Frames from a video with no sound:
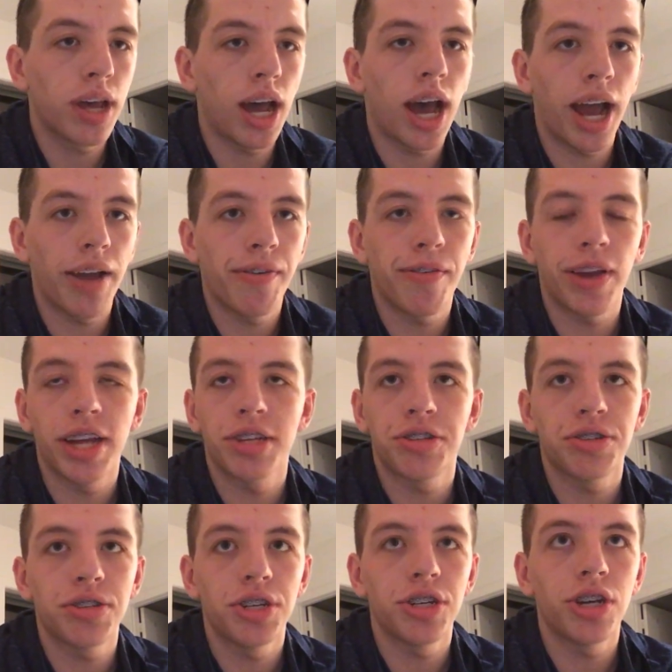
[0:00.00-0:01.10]
I
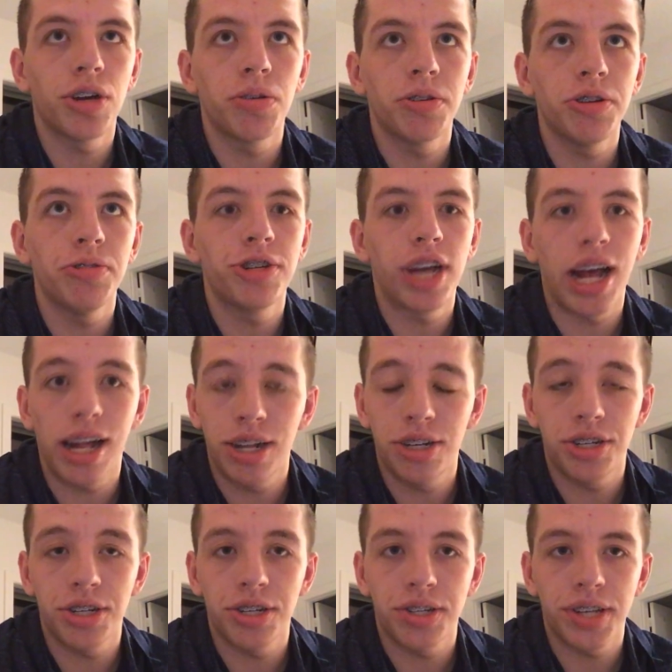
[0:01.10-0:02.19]
faced, new
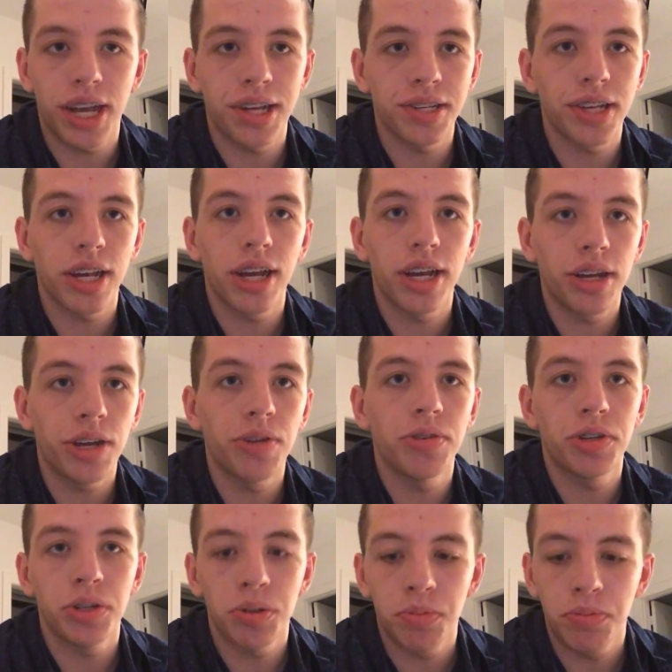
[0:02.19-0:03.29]
challenges as a
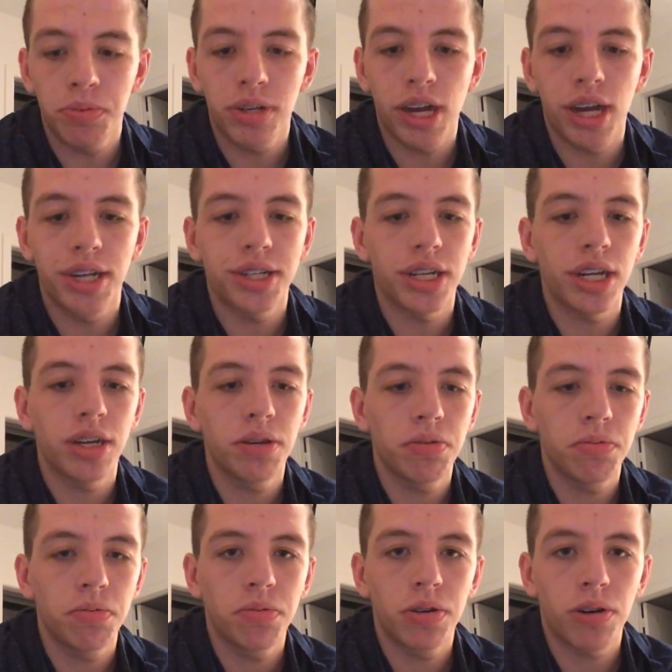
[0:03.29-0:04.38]
YouTube content
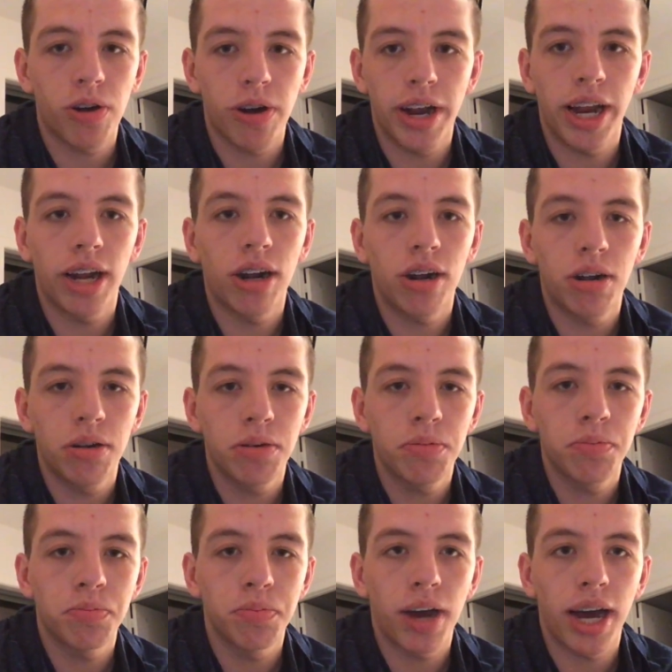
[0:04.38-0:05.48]
creator
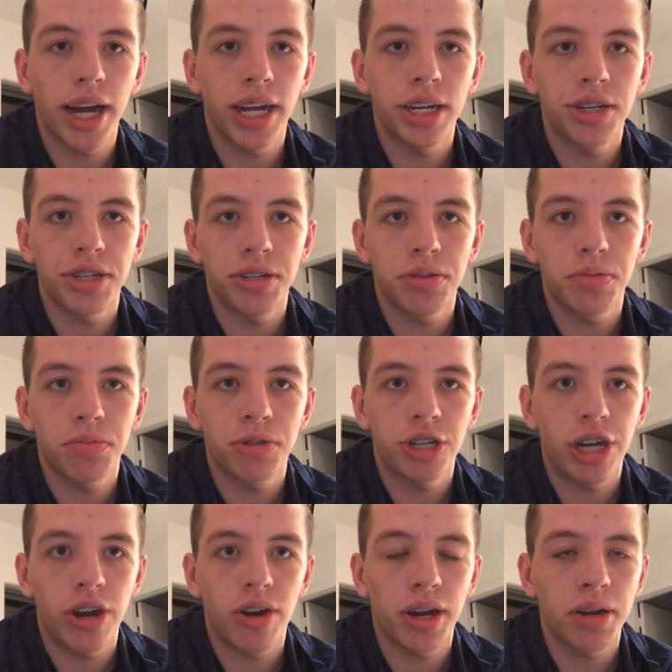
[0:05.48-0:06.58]
by just
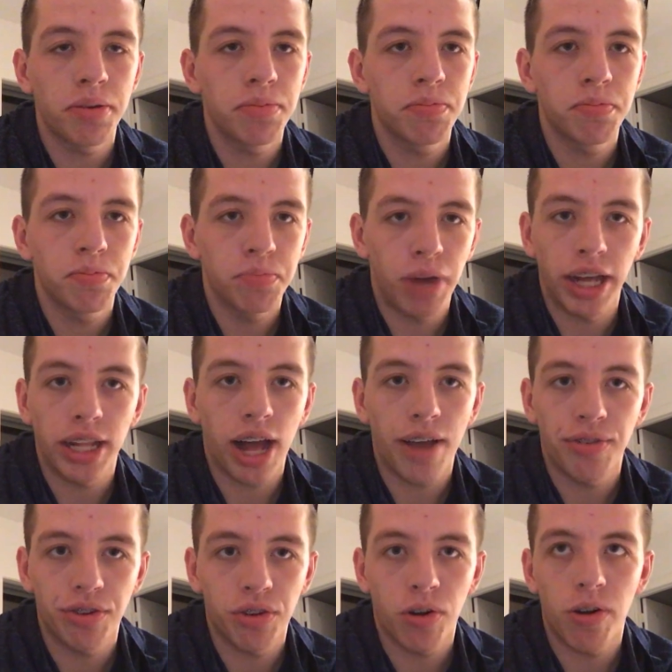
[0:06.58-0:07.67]
sharing my life
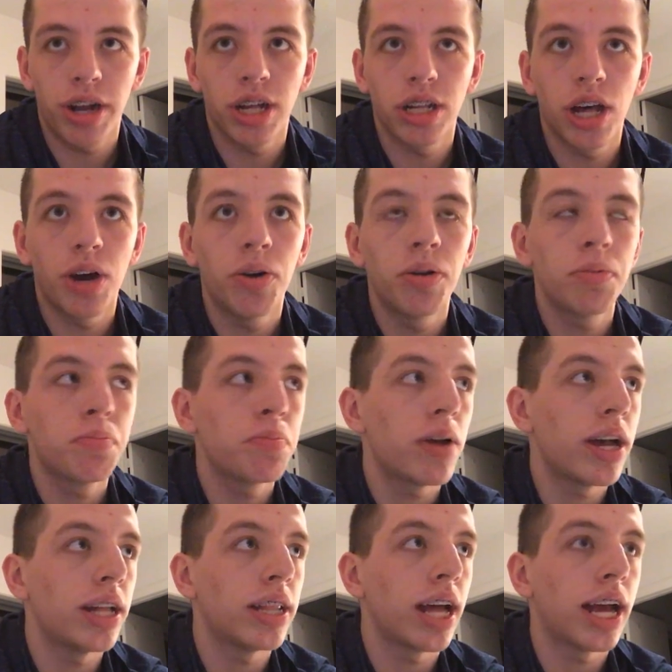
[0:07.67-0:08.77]
story alone,
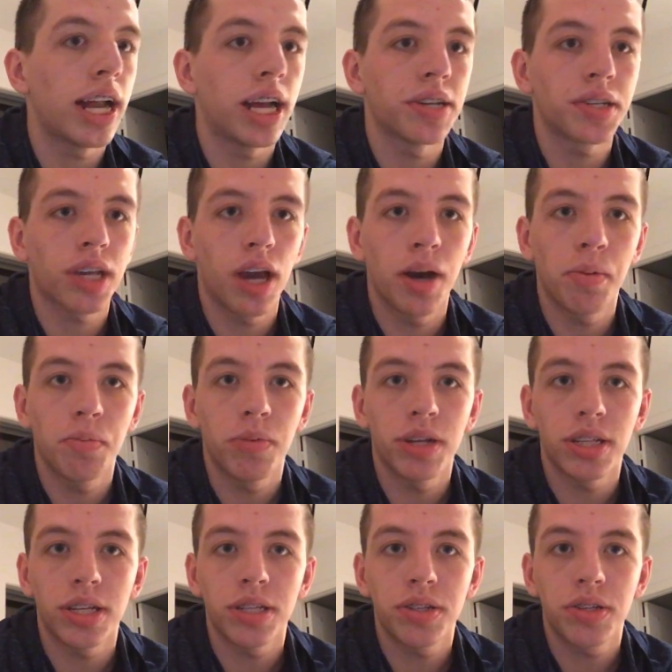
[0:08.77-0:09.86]
and that has come with
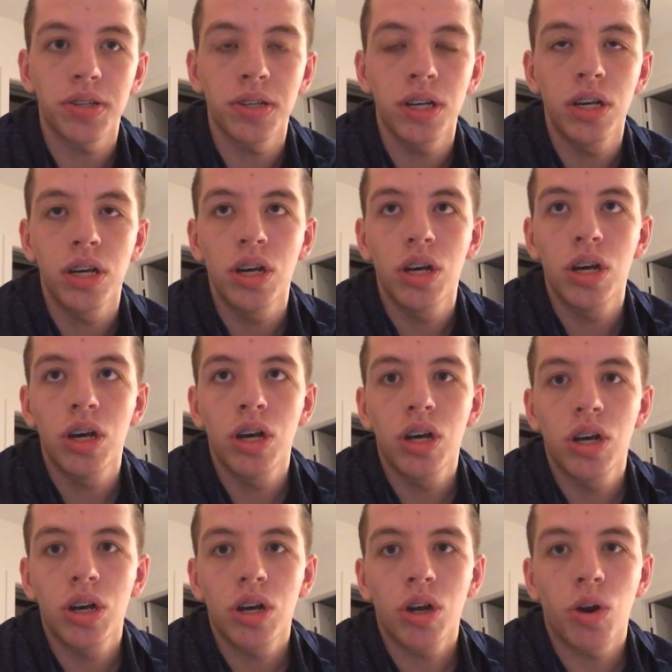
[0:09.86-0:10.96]
its
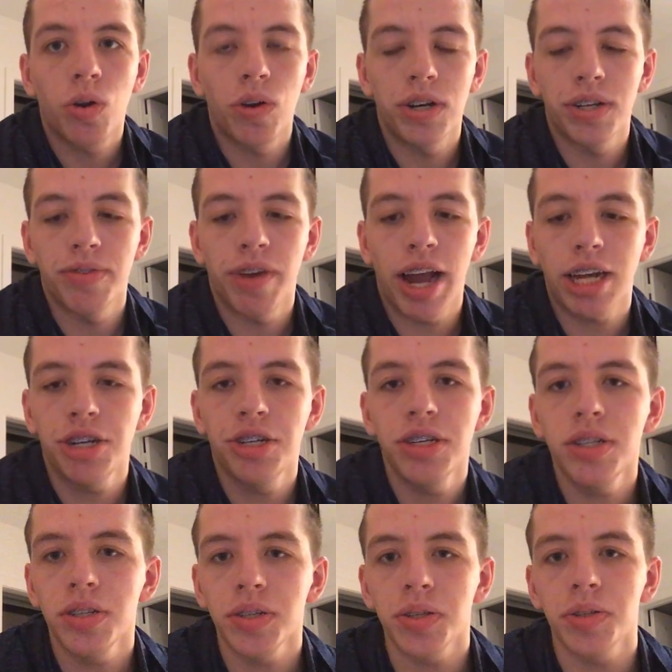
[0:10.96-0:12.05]
course of
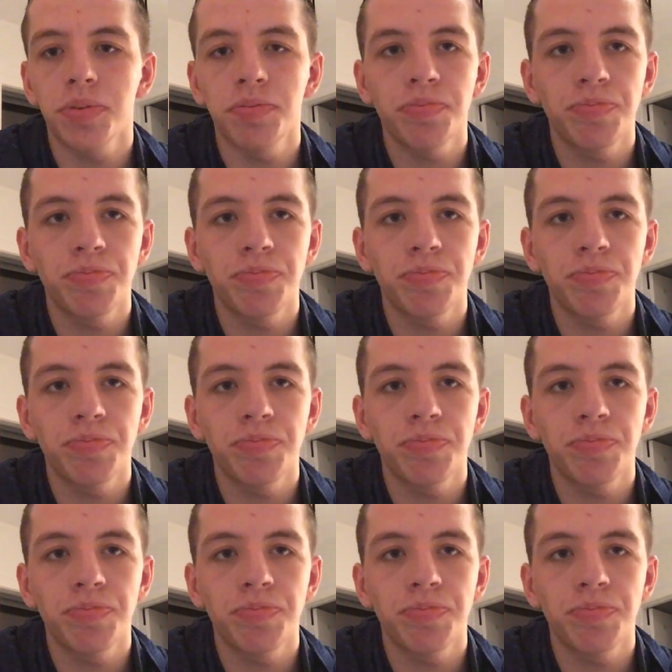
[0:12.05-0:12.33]
actions.